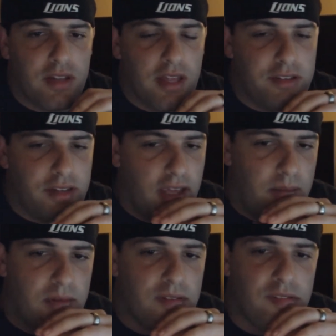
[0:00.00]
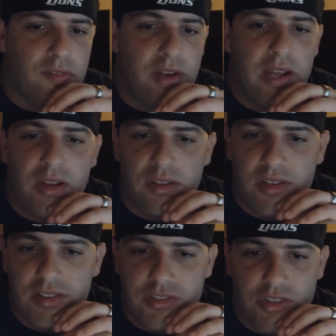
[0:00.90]
last game because of an ankle
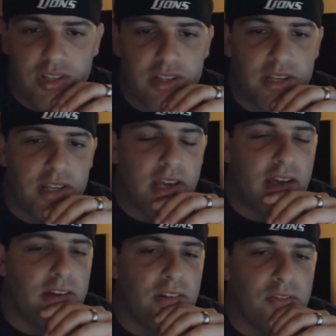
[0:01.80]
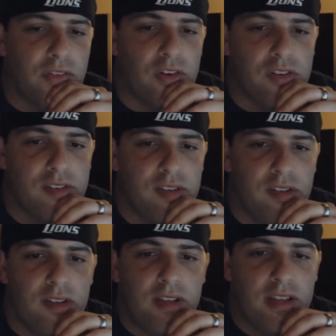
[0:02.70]
injury that he had on
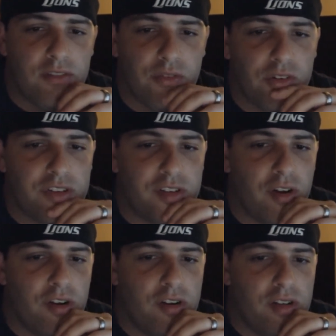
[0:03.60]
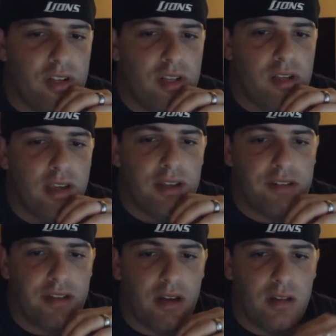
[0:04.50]
his first start
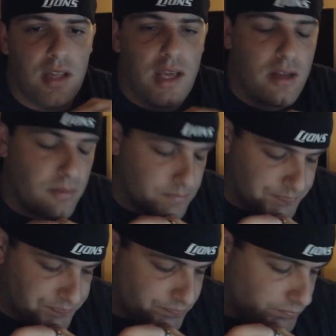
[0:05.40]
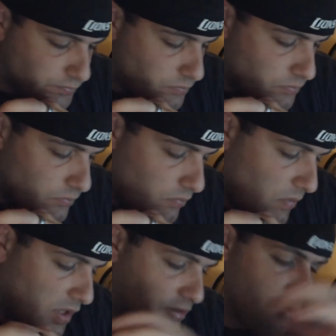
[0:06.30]
against Atlanta.
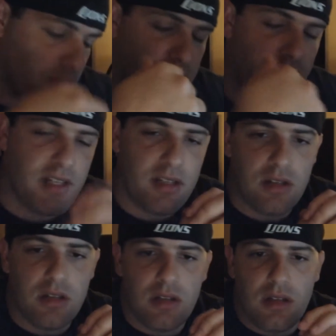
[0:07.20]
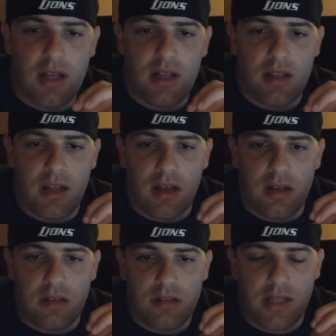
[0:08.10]
So we'll see.
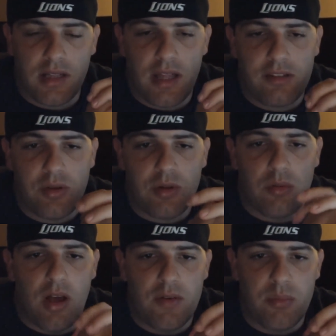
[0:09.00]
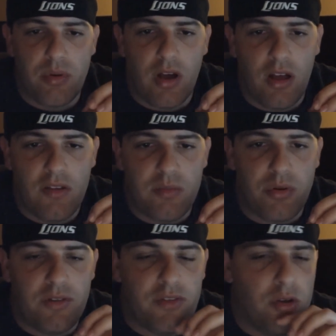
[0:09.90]
Like last week, I'll have a
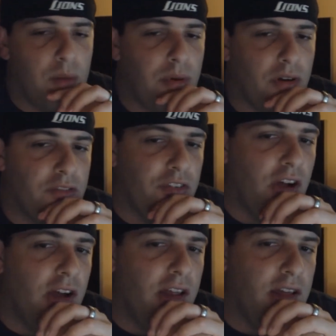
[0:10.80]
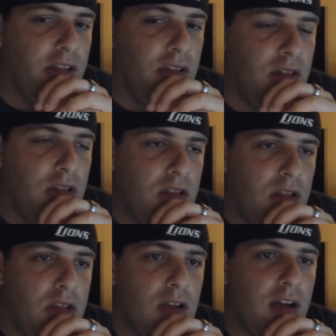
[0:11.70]
preview up on Friday,
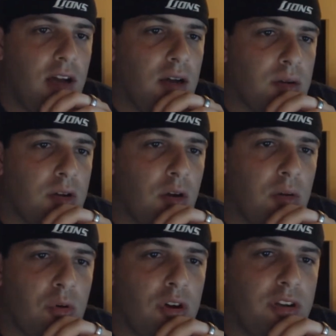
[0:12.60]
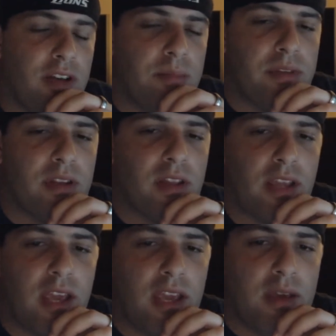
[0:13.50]
going more in depth into the
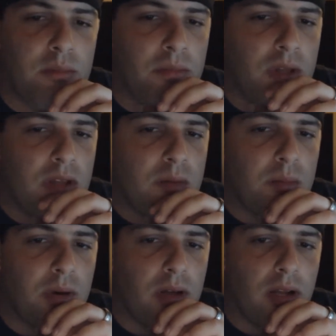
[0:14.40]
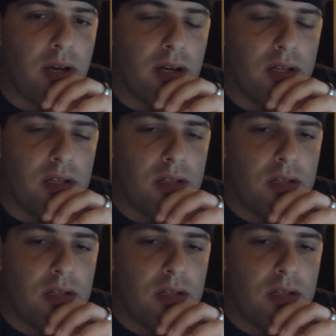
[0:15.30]
game. But